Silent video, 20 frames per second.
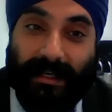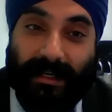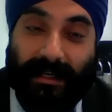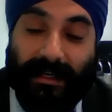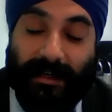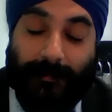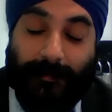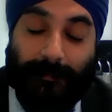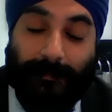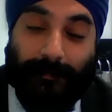
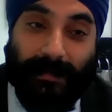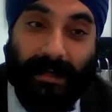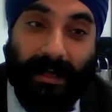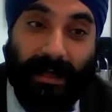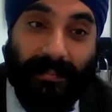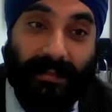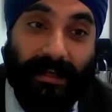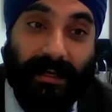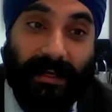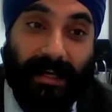
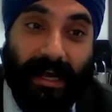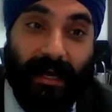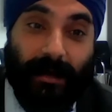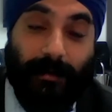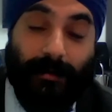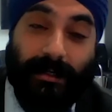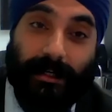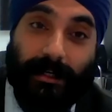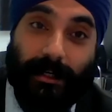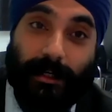And then
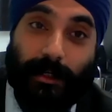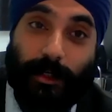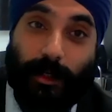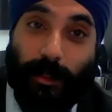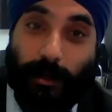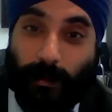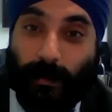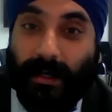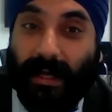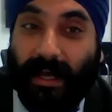our
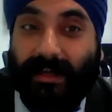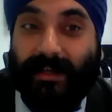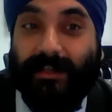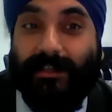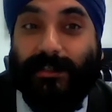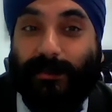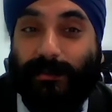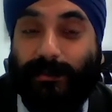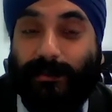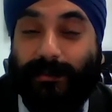
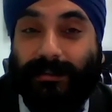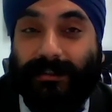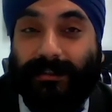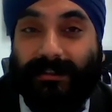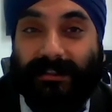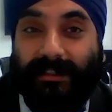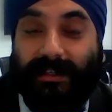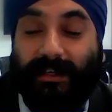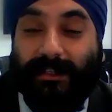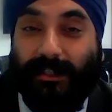UK
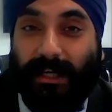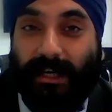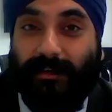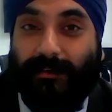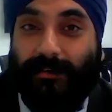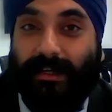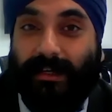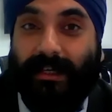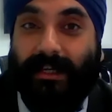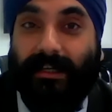tours are
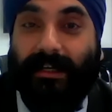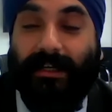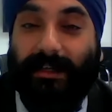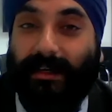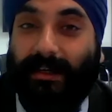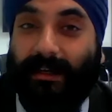generally